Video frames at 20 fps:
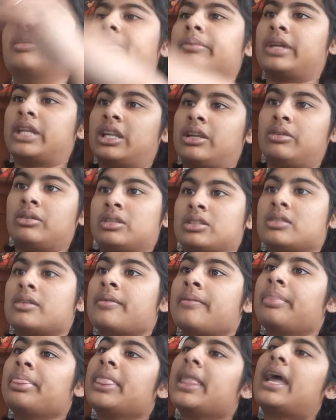But anyways,
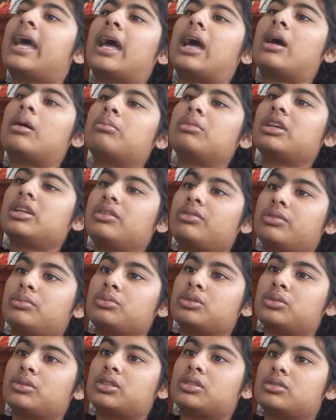Emily from
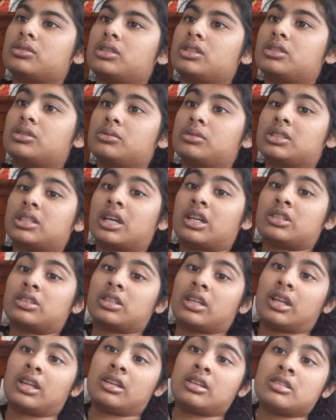Toy Story 2 is
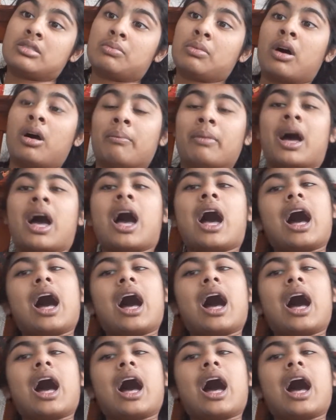actually Annie's mom.